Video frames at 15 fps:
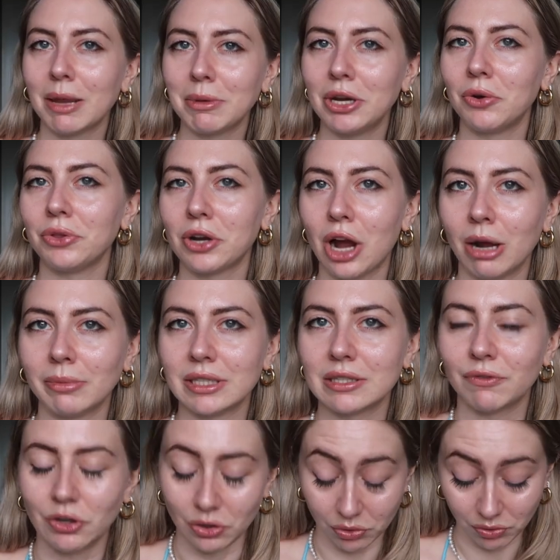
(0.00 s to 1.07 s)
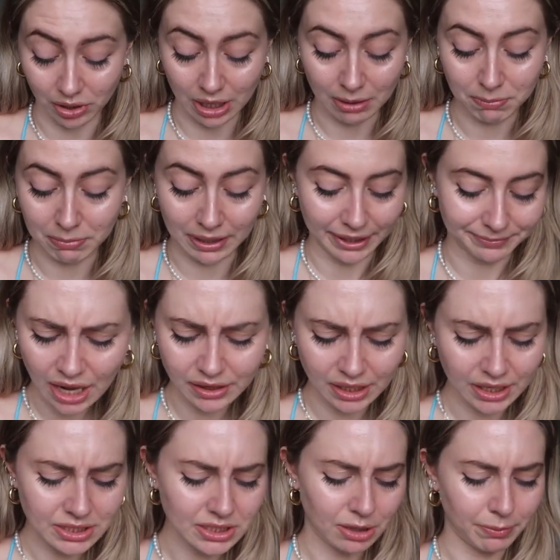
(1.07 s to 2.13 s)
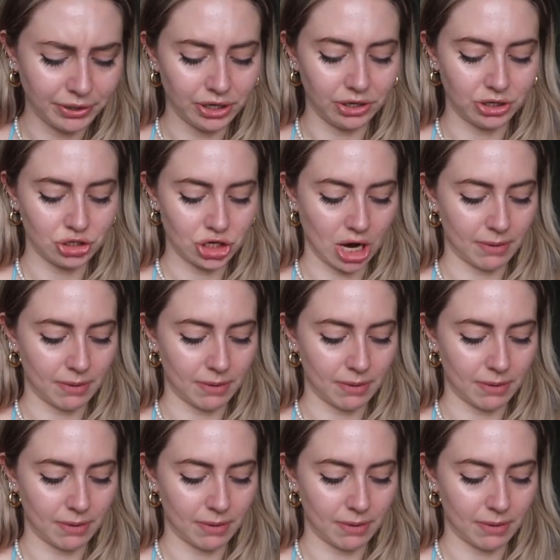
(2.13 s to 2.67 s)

Let me know in the comments if you agree, but I think I did a pretty good